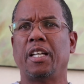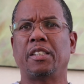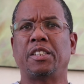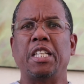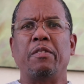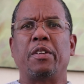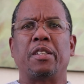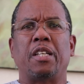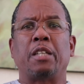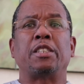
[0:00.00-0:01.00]
has
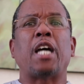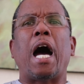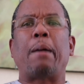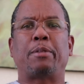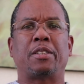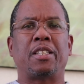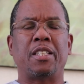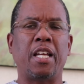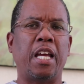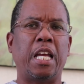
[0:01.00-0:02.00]
even adopted the
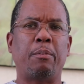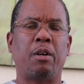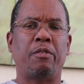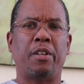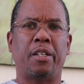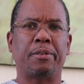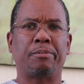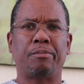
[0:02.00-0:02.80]
name of a